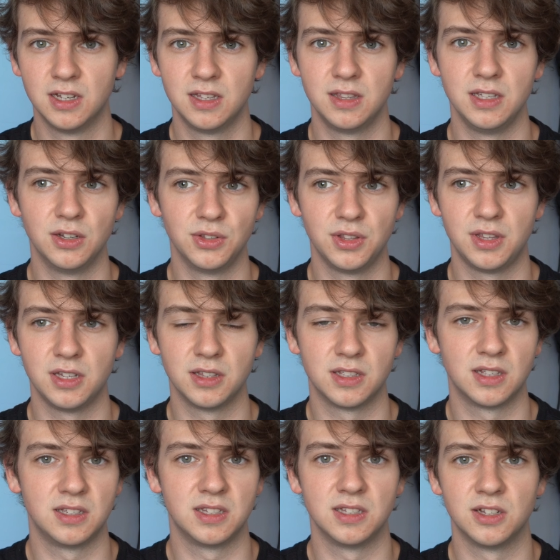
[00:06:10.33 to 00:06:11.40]
The only thing that
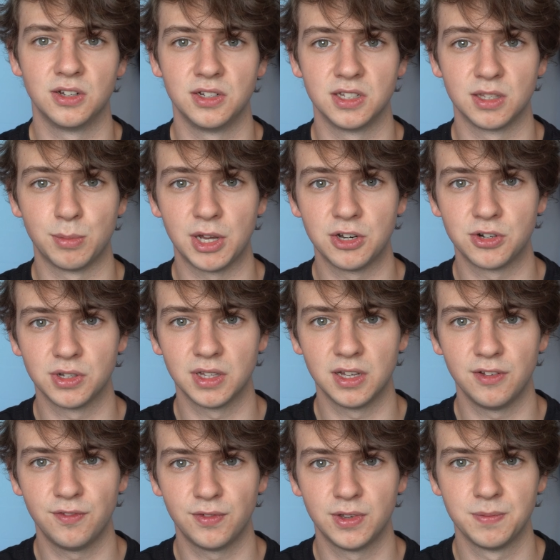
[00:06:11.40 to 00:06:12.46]
lets it down is the battery
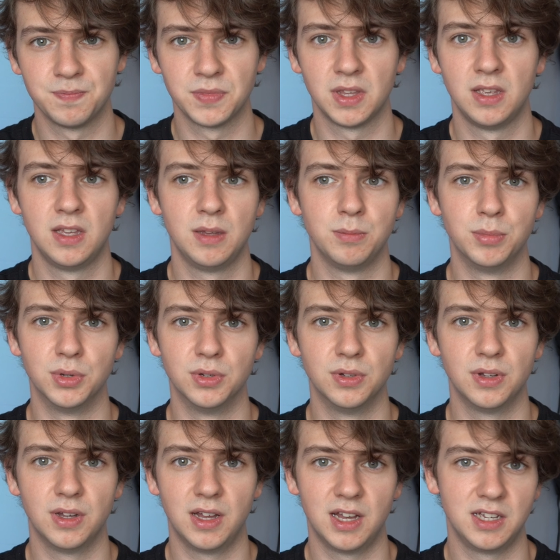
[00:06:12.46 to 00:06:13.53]
life, but
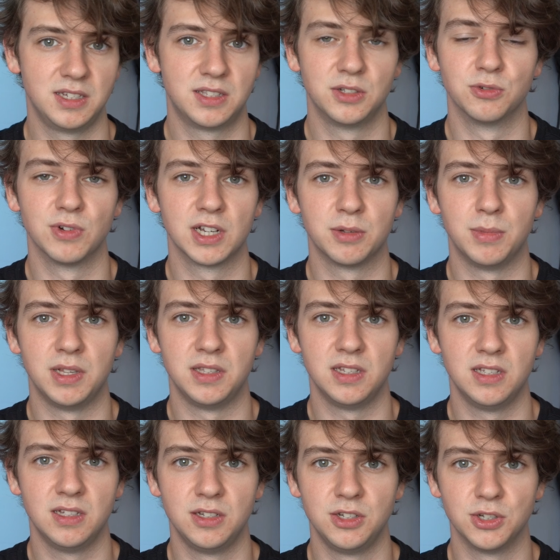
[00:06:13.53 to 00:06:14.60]
I still recommend
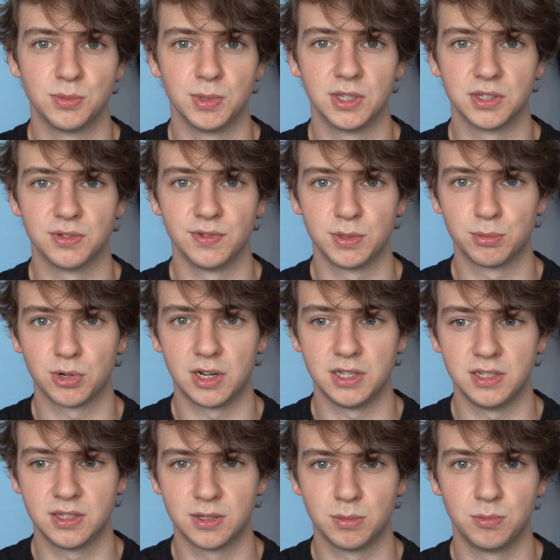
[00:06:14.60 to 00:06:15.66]
it just because of its
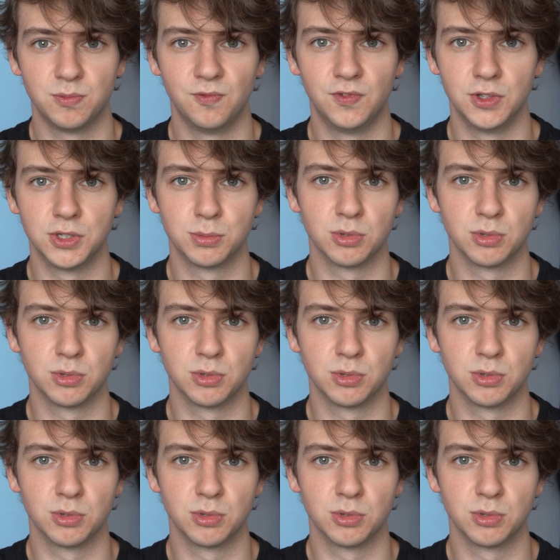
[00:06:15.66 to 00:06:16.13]
price versus